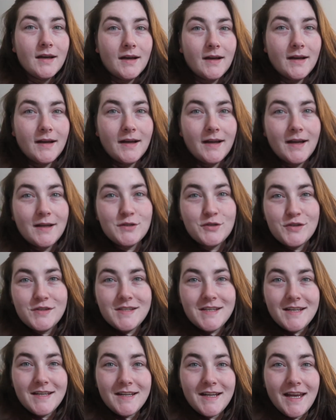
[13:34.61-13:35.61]
Uh, as you've
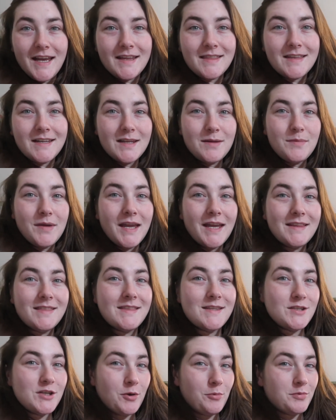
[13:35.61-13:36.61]
seen, Anthony
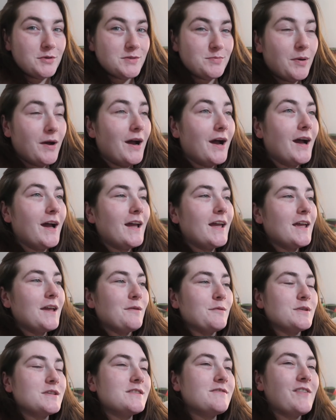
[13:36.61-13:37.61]
made the shepherd's pie.
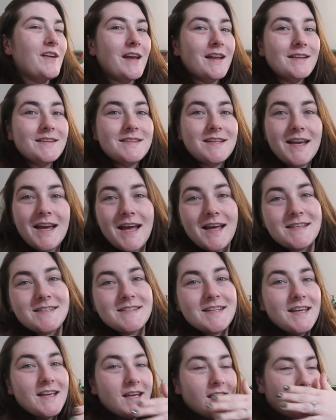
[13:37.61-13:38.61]
It was
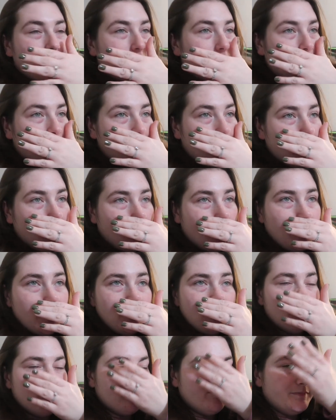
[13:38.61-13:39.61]
fantastic.
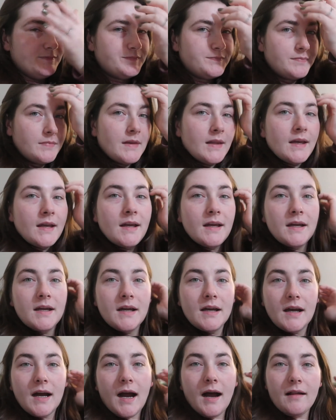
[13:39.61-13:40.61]
Um,
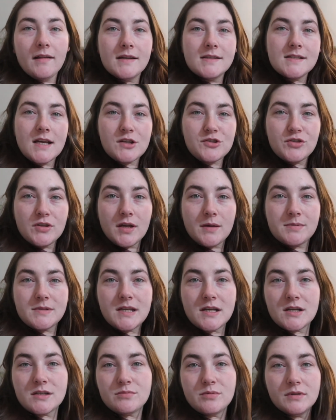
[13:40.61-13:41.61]
Ollie's actually
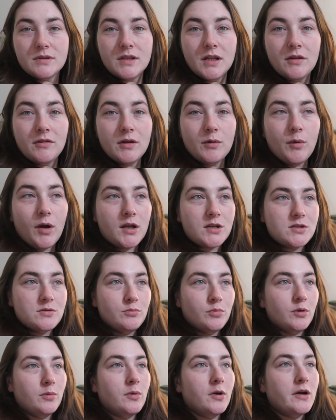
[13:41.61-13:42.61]
upstairs with Lily
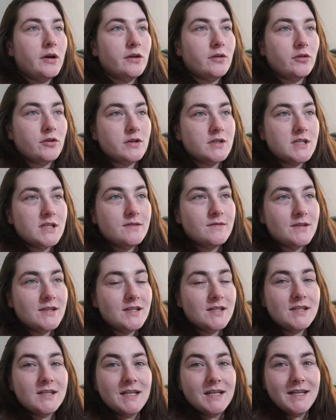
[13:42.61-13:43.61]
watching Booba on her TV.